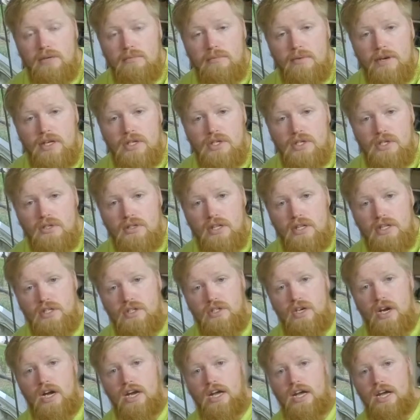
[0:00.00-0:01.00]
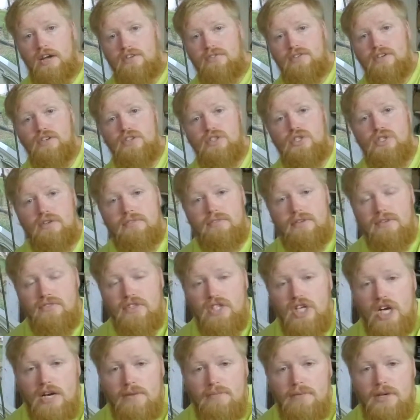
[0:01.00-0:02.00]
to make sure that you got to have conservative
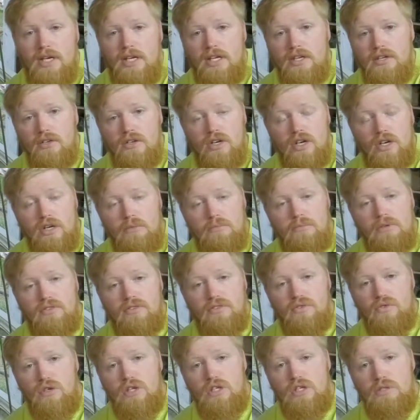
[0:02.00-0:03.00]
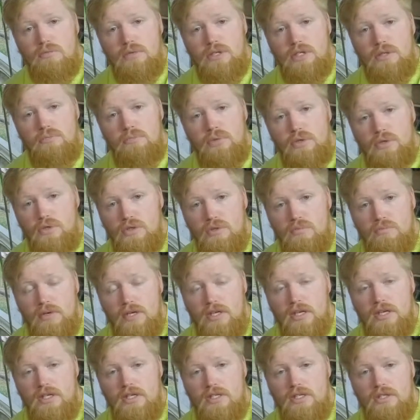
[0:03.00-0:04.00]
timing, and you're not going to be able to run as much boost,
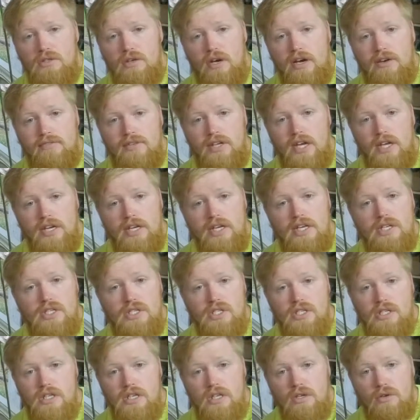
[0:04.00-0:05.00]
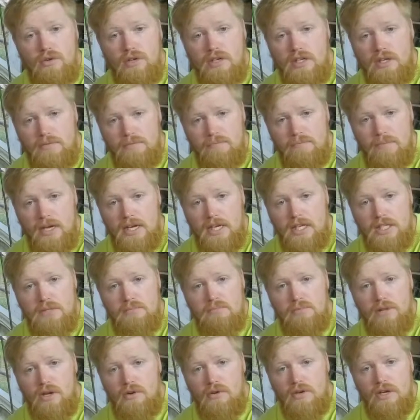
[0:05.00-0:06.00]
because you'll have detonation and you'll end up
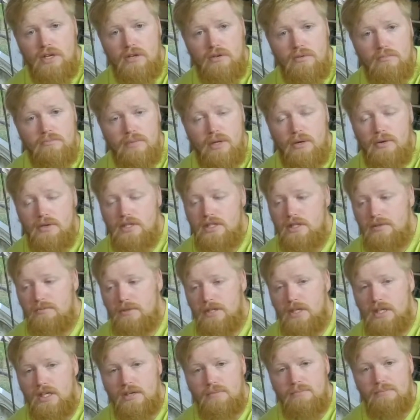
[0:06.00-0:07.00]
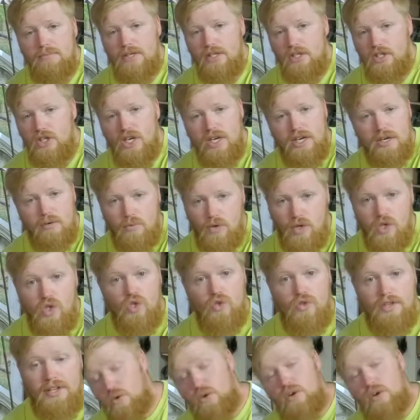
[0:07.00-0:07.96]
exploding or blowing something up, and you're not going to want to do that.